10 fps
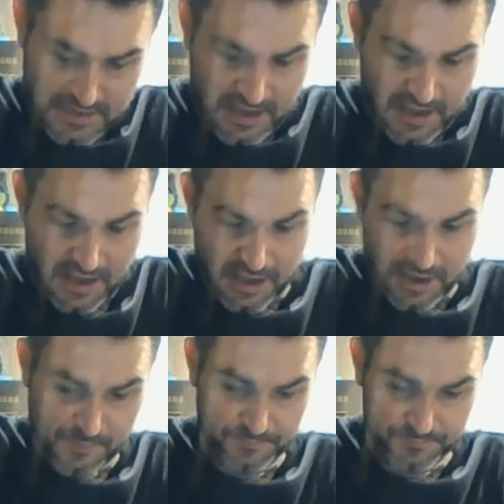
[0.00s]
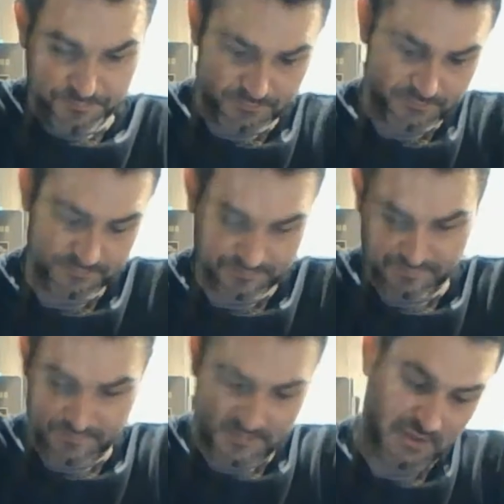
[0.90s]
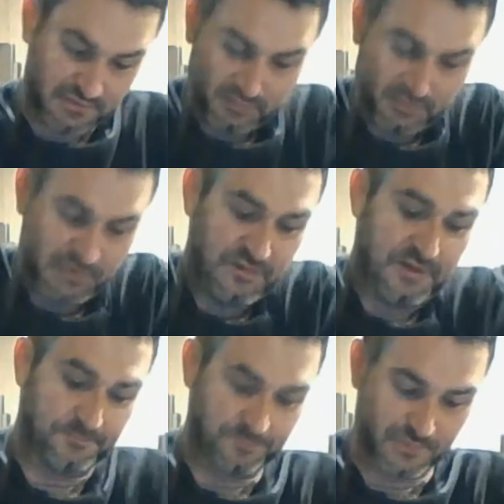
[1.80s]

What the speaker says: and it was just really fun.